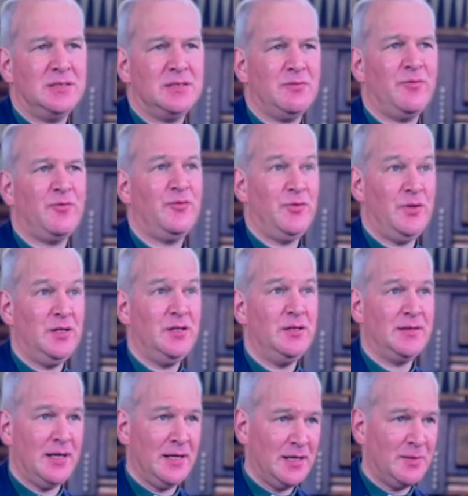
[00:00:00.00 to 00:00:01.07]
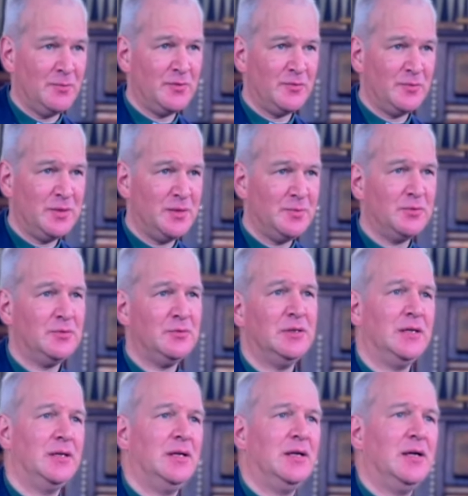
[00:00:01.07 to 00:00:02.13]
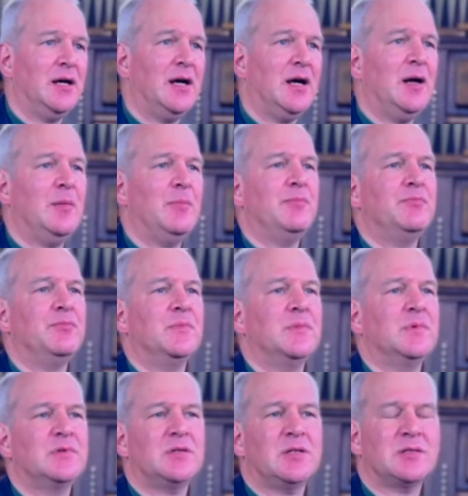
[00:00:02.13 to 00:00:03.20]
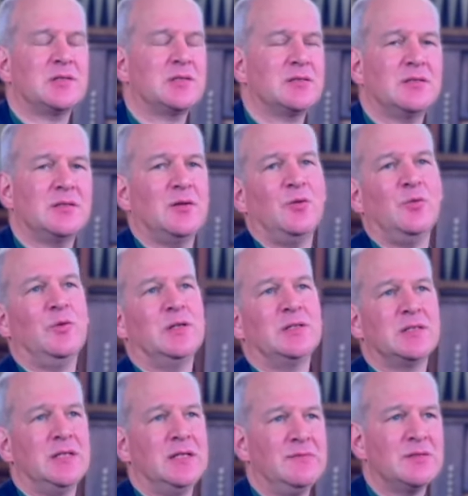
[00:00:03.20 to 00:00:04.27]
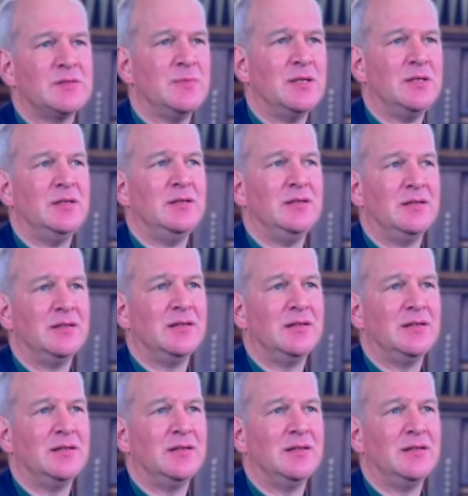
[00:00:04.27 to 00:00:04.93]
to feed that number of people, just always leaves me